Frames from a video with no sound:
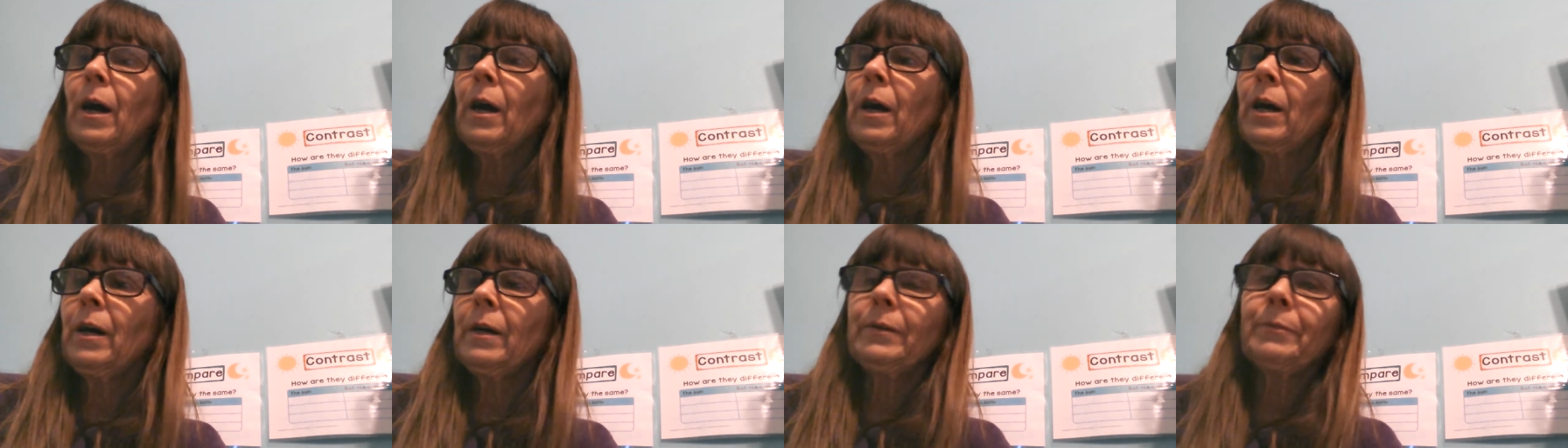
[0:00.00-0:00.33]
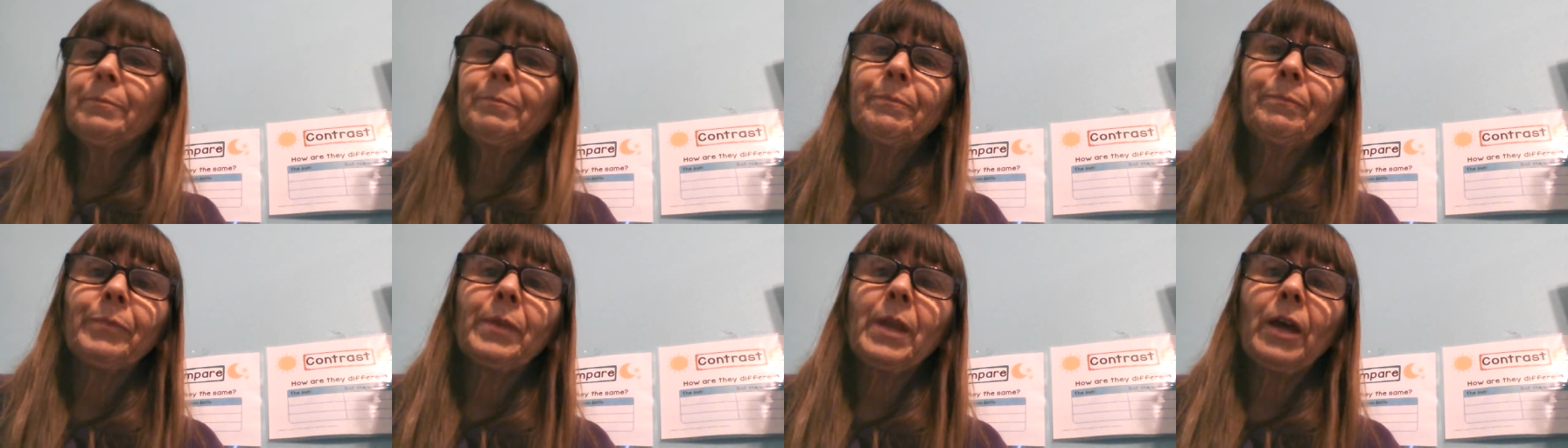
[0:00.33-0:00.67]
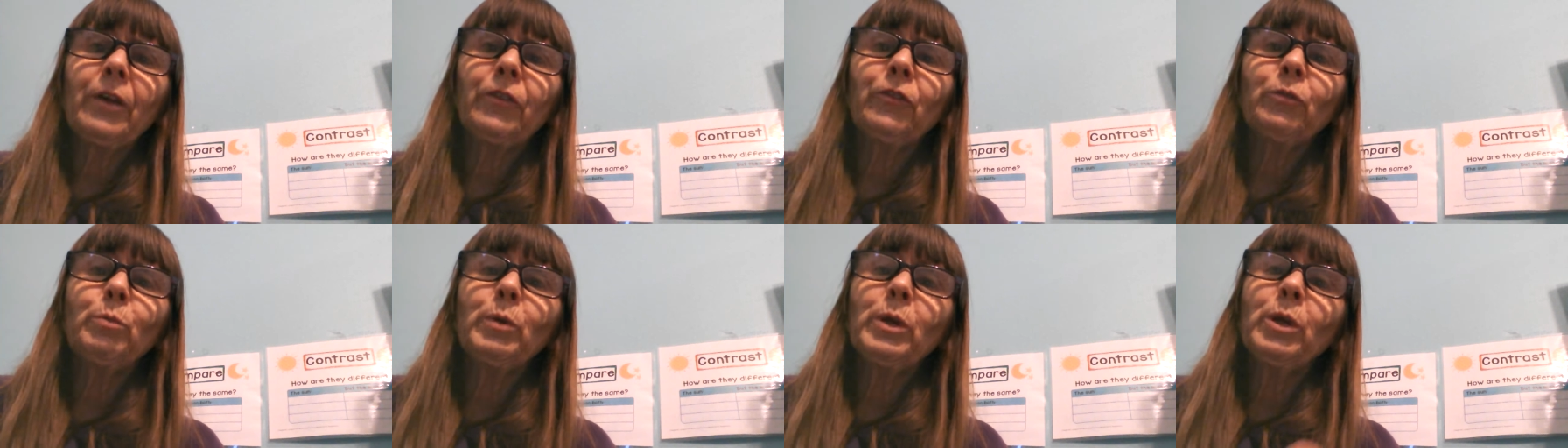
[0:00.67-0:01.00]
Um,
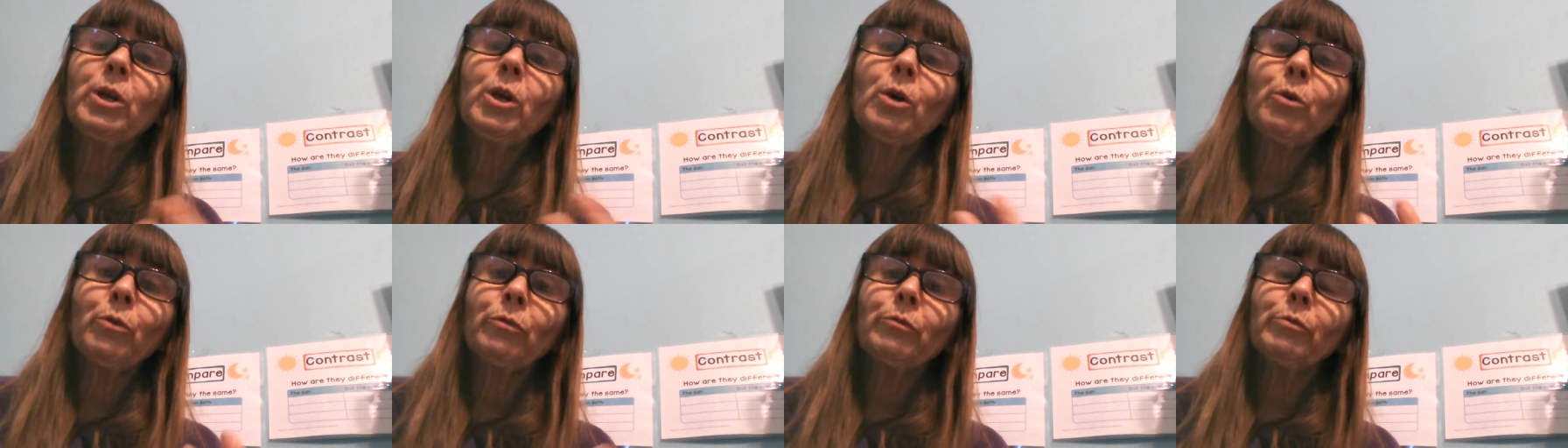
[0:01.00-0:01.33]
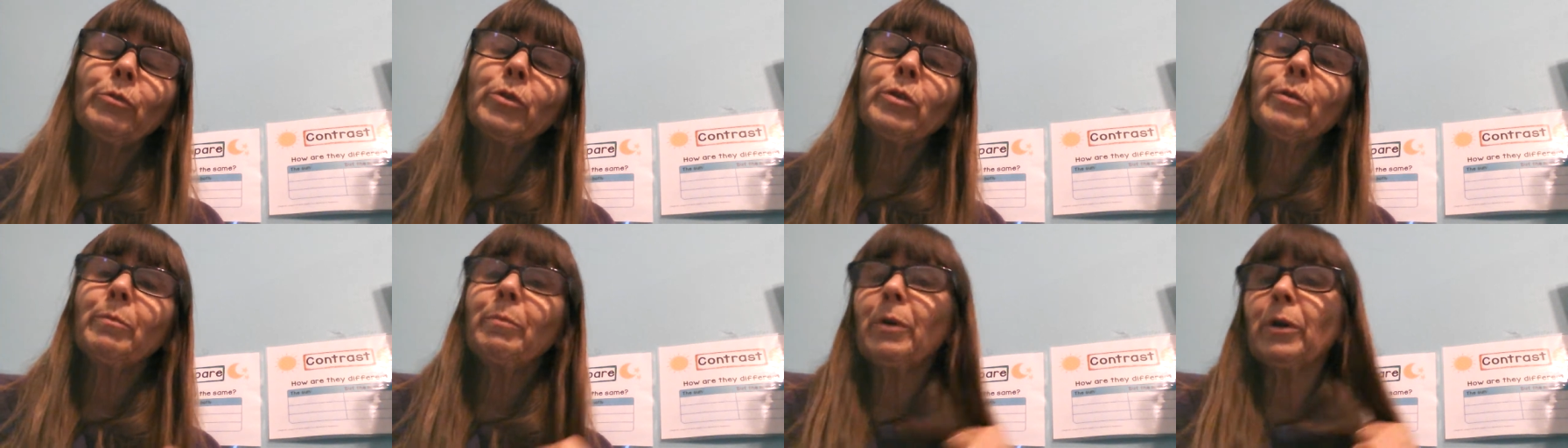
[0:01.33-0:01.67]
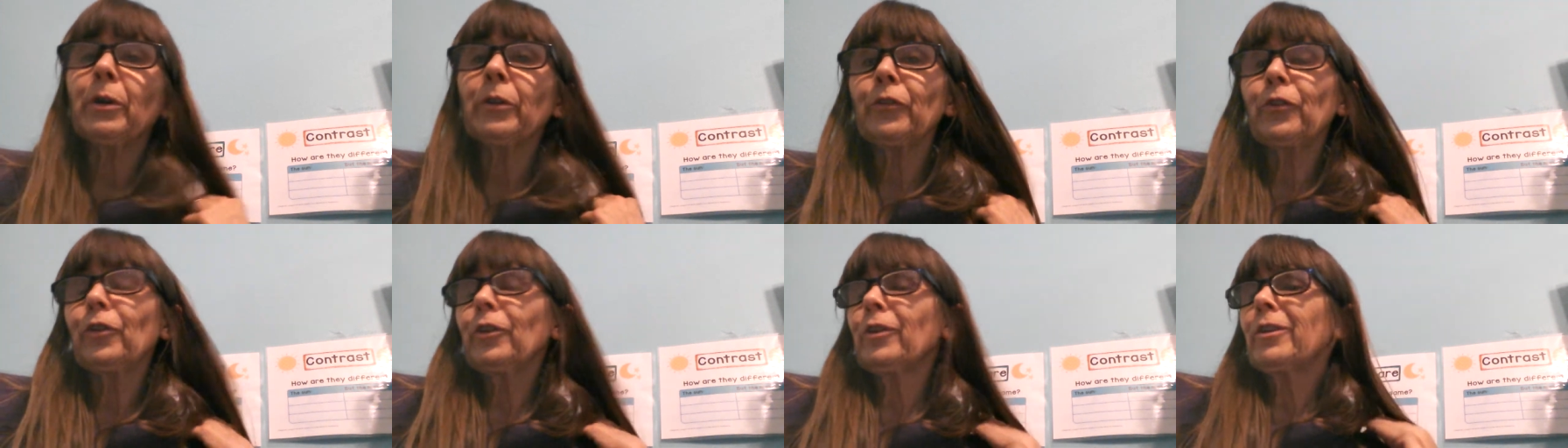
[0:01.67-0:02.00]
as we go through the
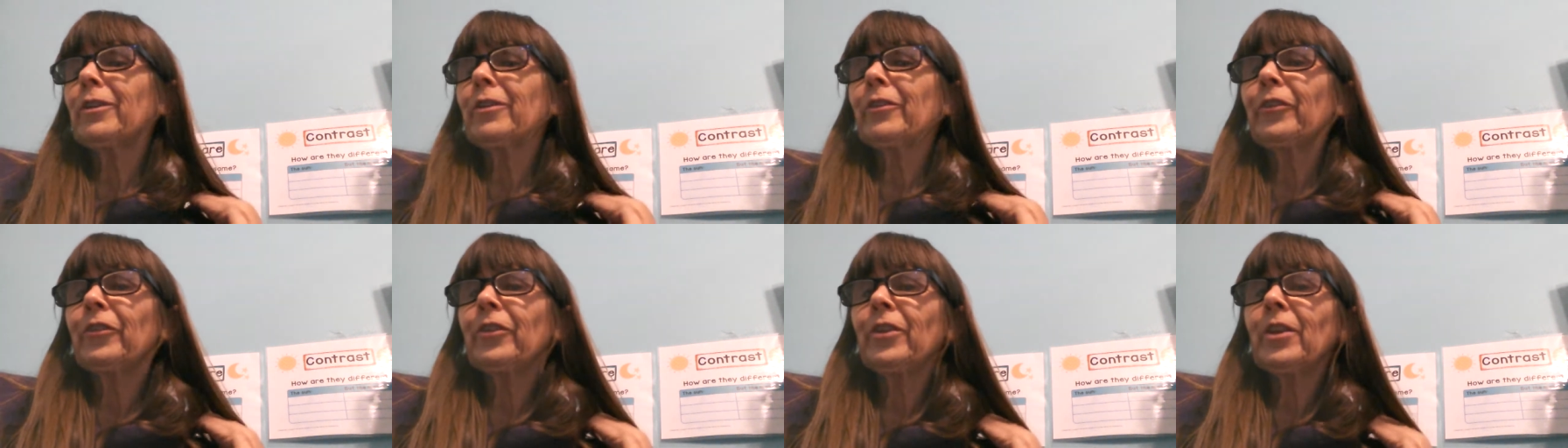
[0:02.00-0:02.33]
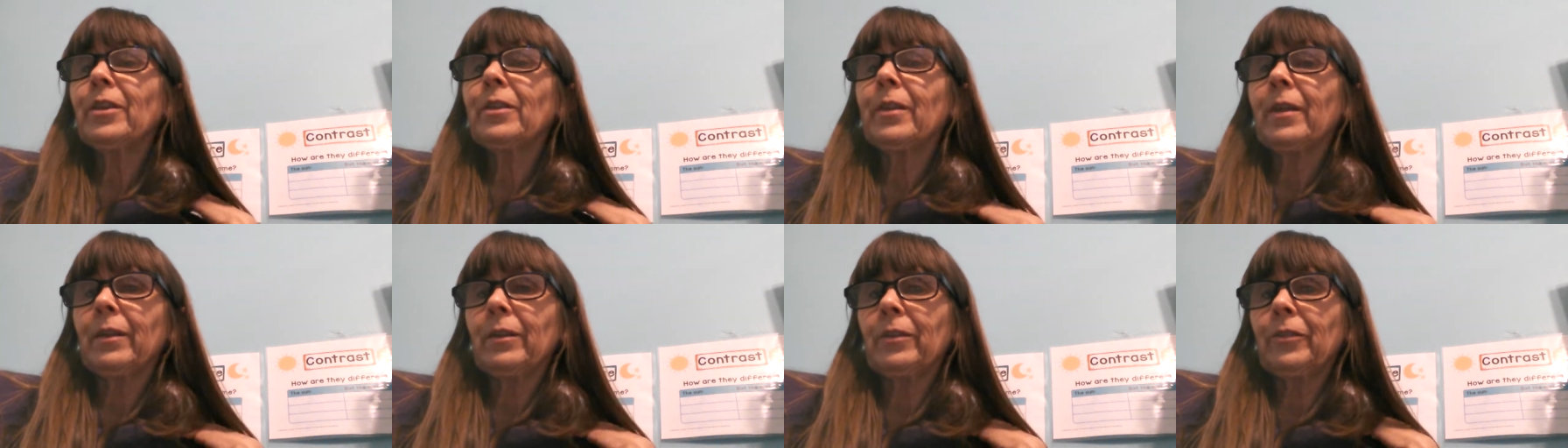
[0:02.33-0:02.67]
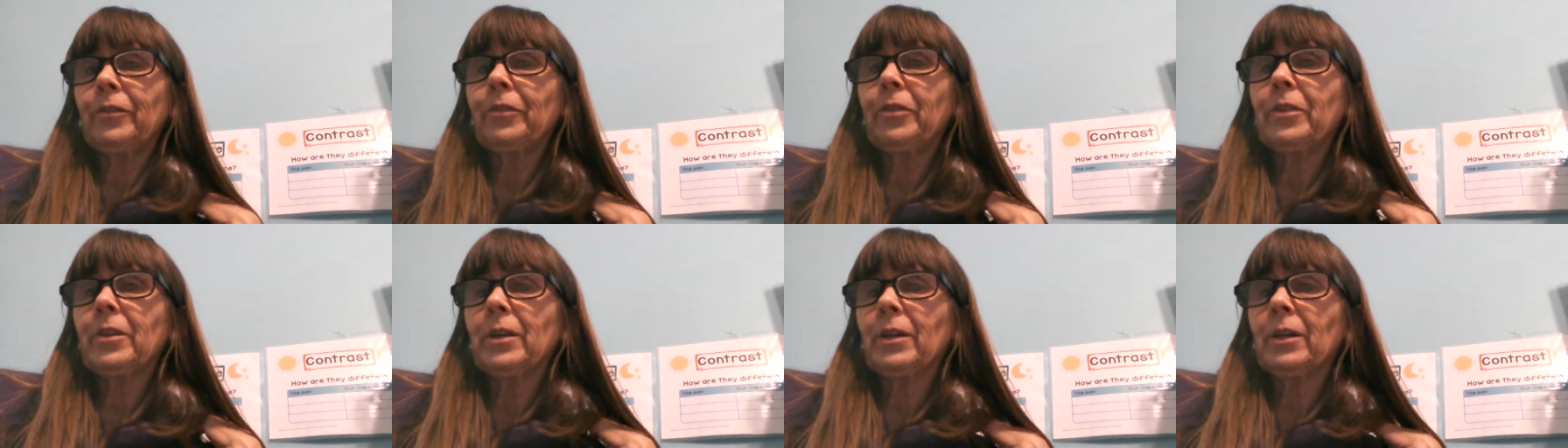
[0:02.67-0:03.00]
books, you're going to see that
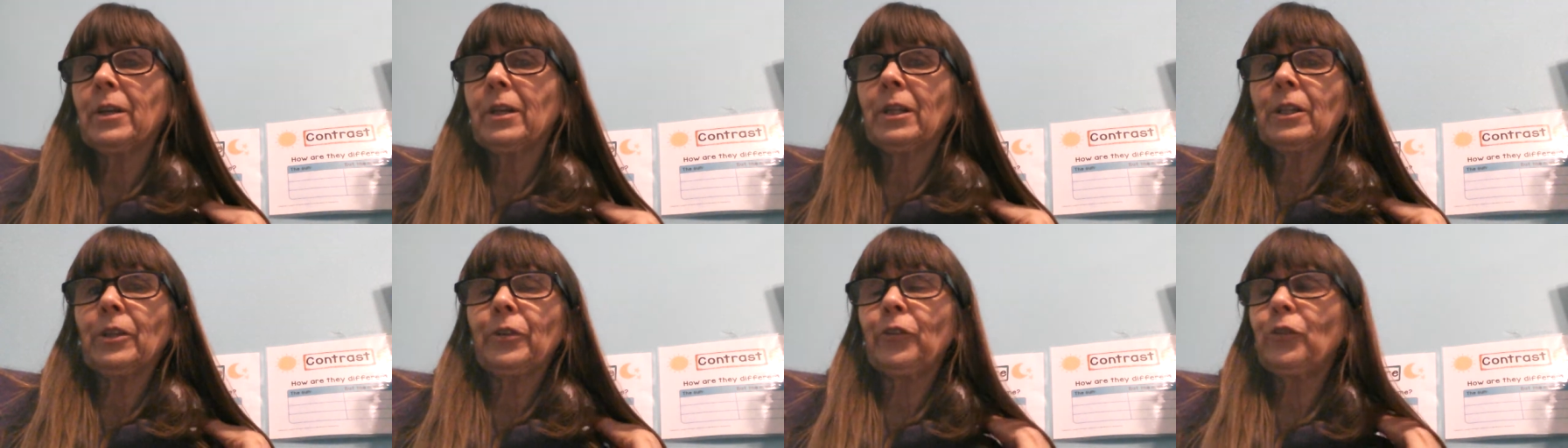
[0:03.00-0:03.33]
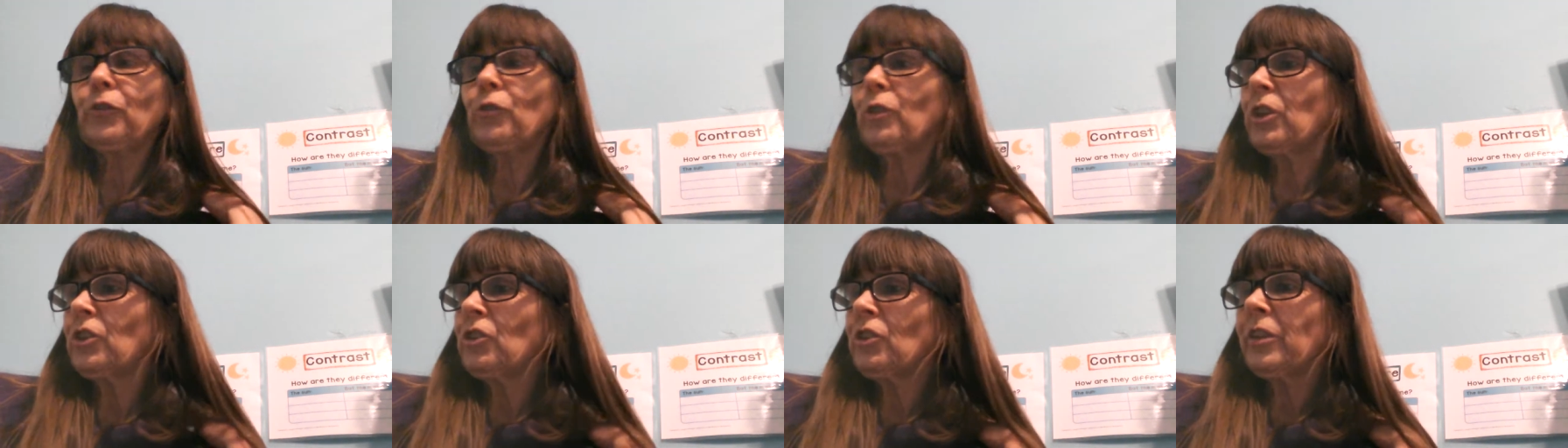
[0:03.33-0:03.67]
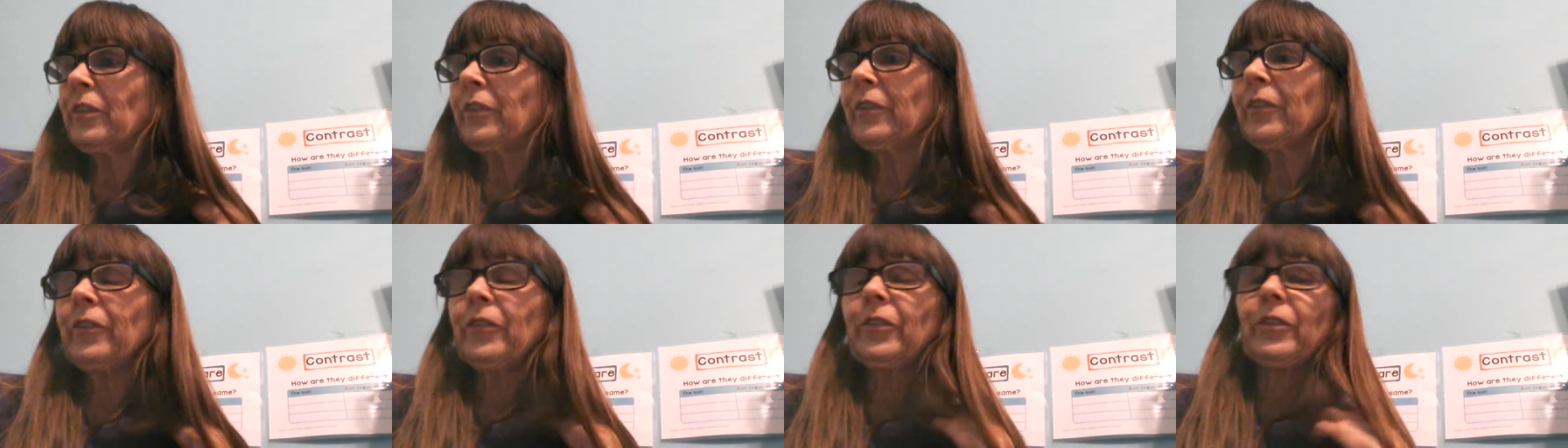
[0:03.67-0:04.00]
the
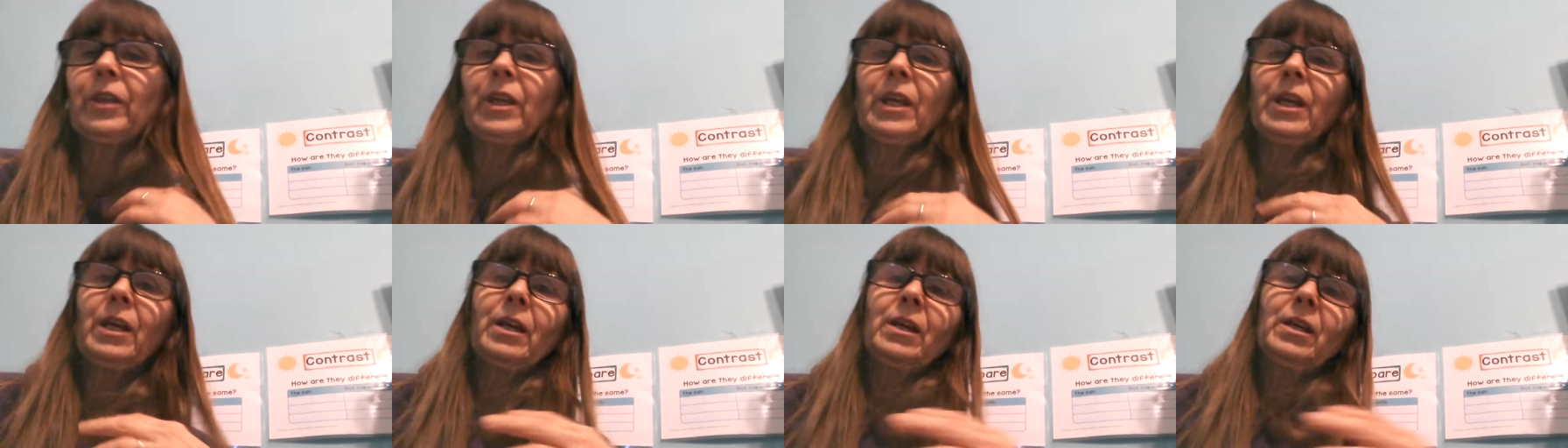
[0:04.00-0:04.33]
illustrations